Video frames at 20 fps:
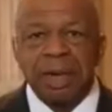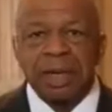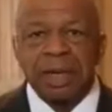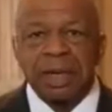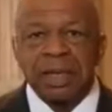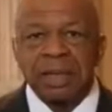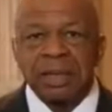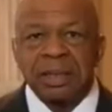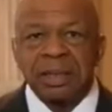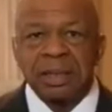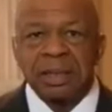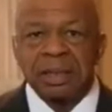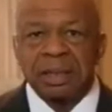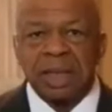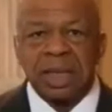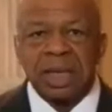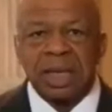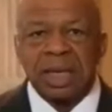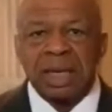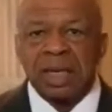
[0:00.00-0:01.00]
Partiers
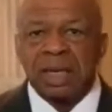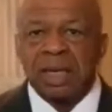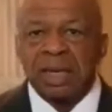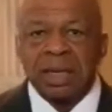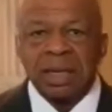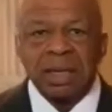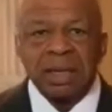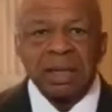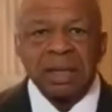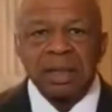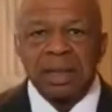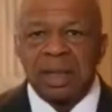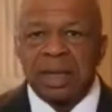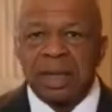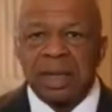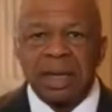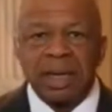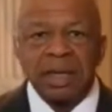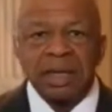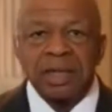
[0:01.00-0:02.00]
saying
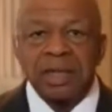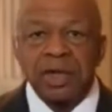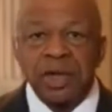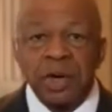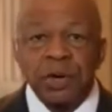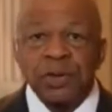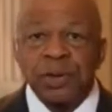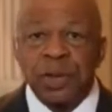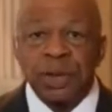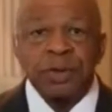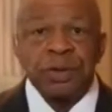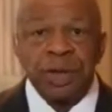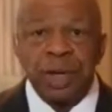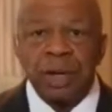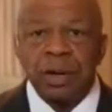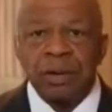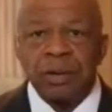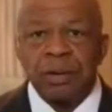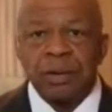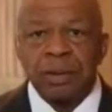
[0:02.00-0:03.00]
no, no,
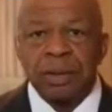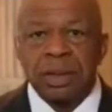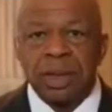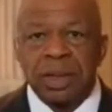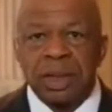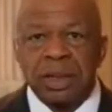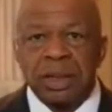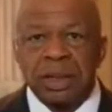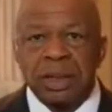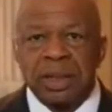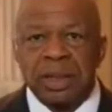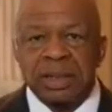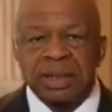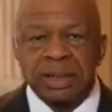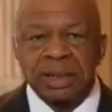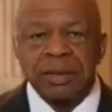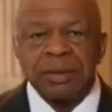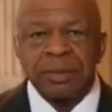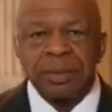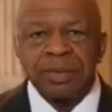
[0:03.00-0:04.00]
no, and
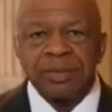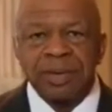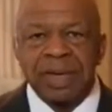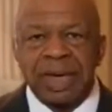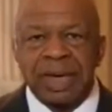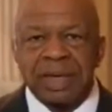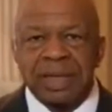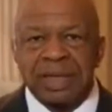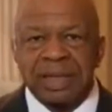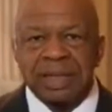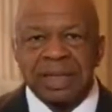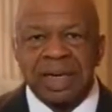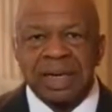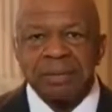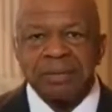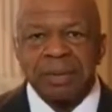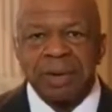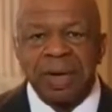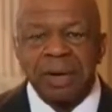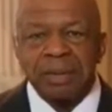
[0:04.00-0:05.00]
so he's
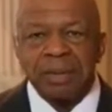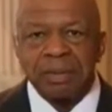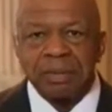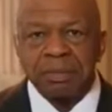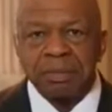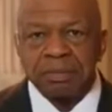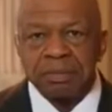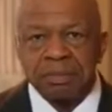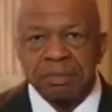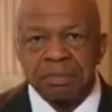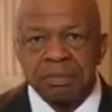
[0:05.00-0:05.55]
got a problem.